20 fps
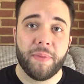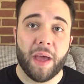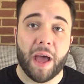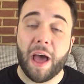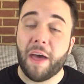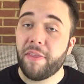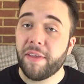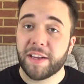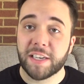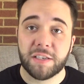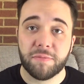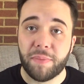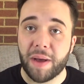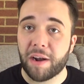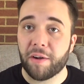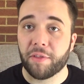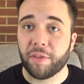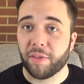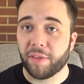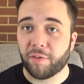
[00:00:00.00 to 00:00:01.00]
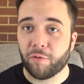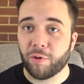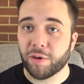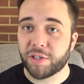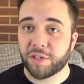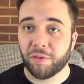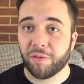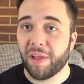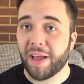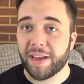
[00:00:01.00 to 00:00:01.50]
I think it's better than the
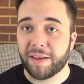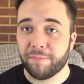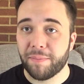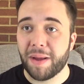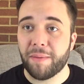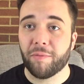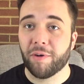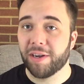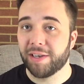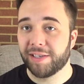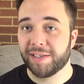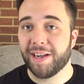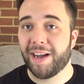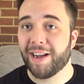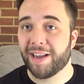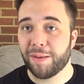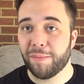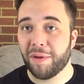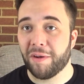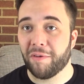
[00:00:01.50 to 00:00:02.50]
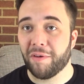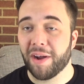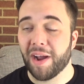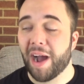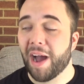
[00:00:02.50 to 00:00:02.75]
Crystal Lake Memories documentary.